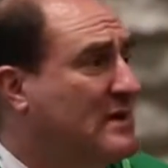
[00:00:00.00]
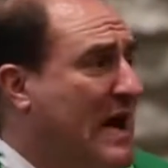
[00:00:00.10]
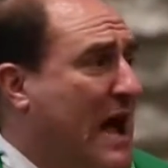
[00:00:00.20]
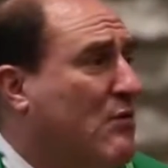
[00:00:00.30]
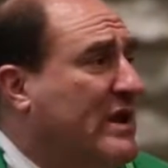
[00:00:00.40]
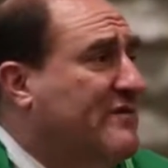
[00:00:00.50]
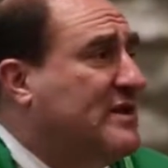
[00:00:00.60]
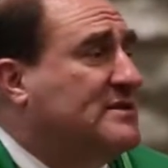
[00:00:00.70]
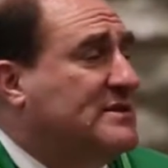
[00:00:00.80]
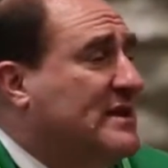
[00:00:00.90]
I won't
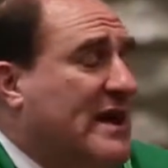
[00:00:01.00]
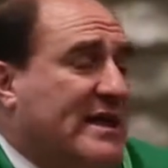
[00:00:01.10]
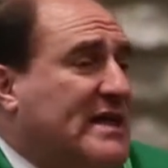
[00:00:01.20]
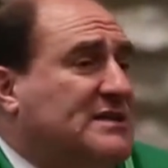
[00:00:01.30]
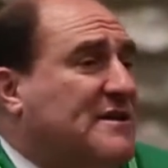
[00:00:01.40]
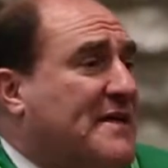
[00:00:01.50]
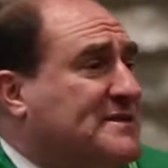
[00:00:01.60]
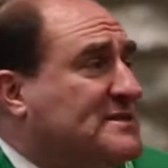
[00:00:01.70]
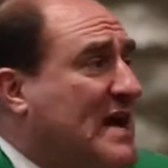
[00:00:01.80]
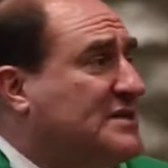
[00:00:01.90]
even get into that
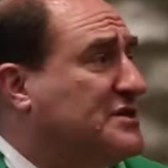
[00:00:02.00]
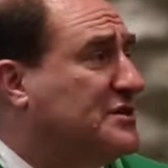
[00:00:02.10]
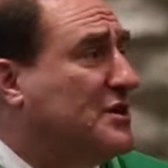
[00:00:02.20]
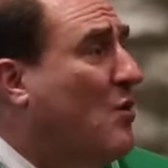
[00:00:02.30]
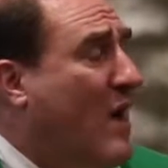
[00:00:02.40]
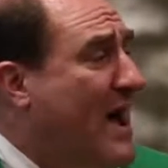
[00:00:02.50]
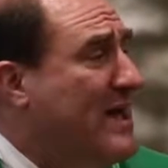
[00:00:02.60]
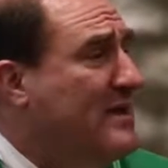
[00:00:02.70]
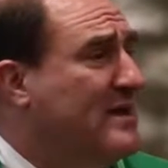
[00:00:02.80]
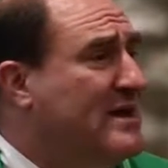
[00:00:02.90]
discussion. You know why?